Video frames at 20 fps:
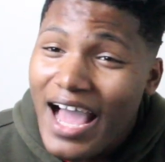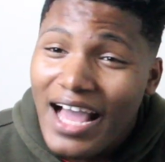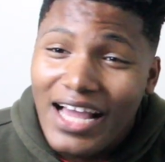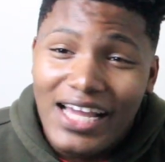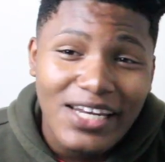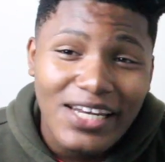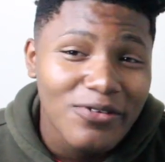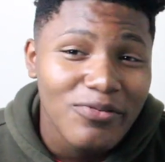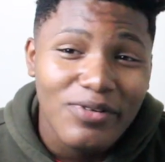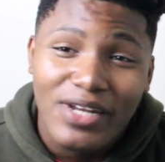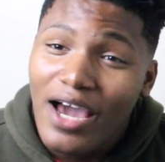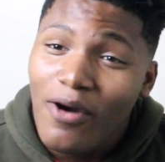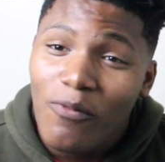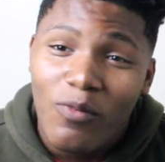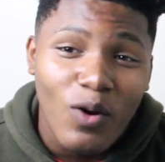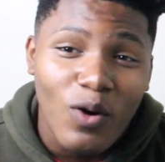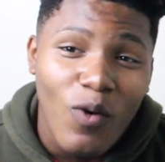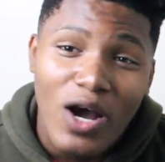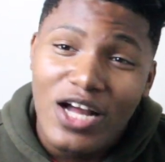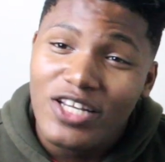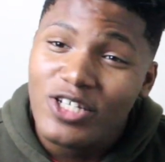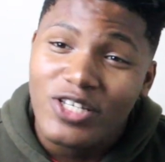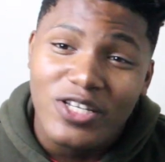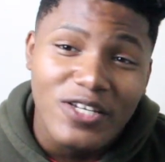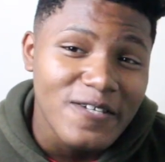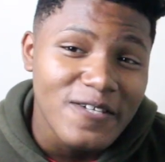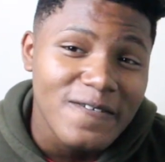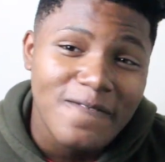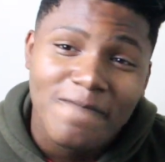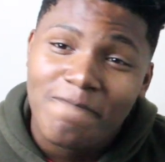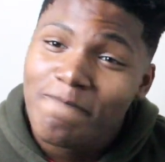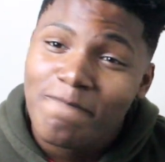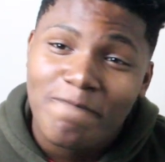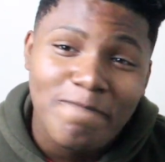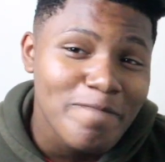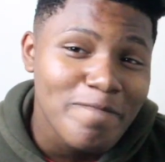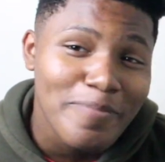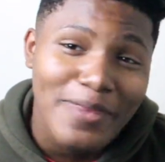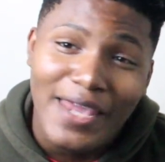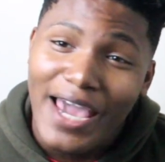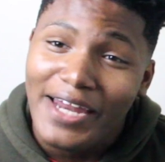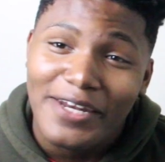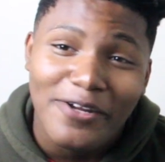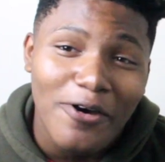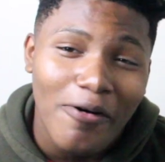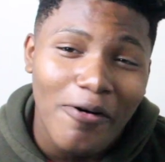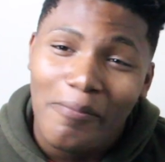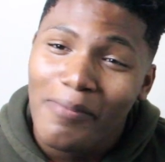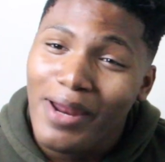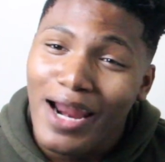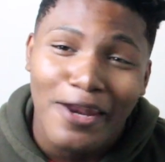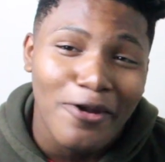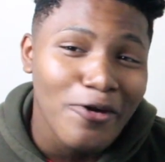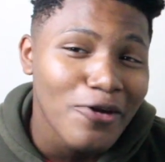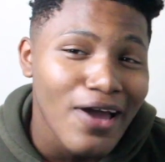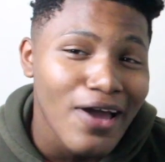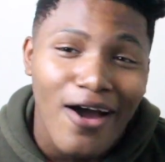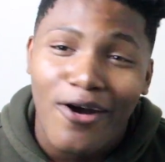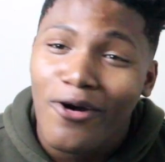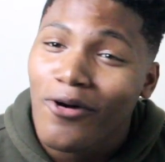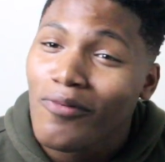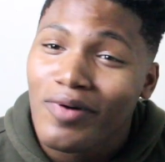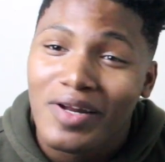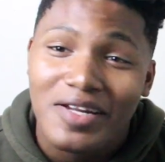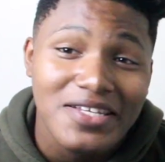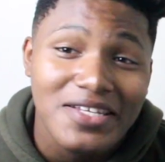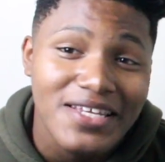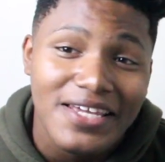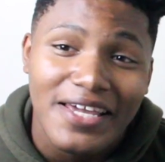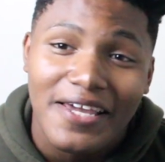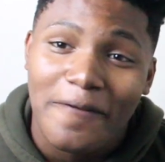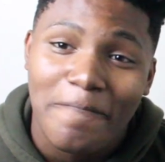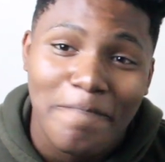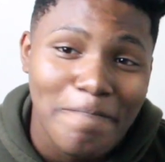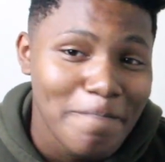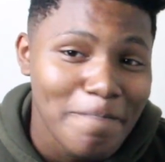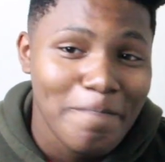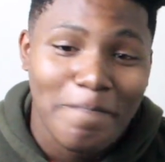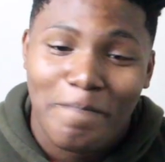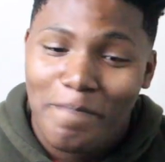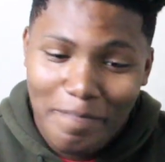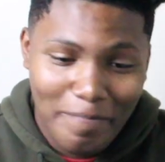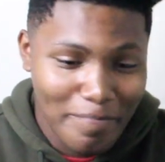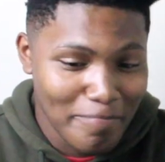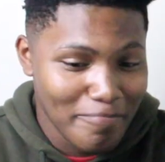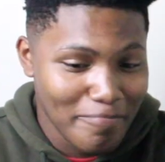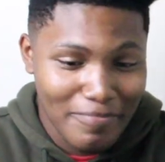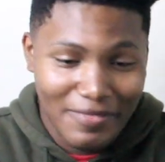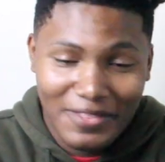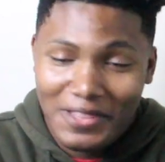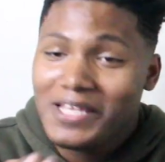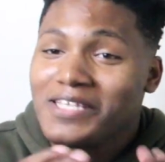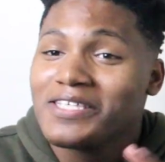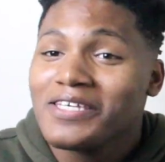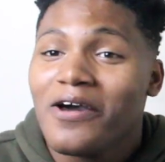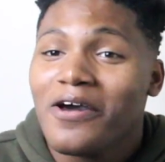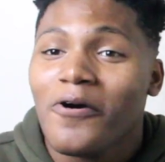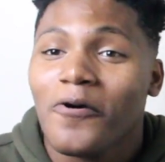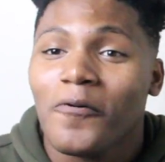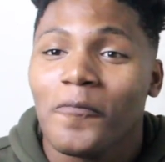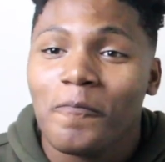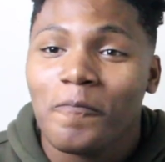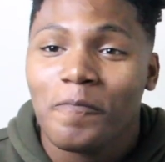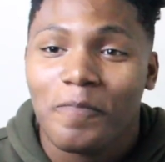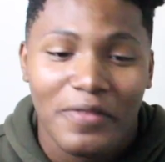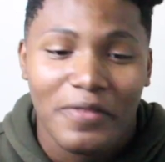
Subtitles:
I do not want to watch this. I don't, but I know y'all gonna want to see it. Let's go.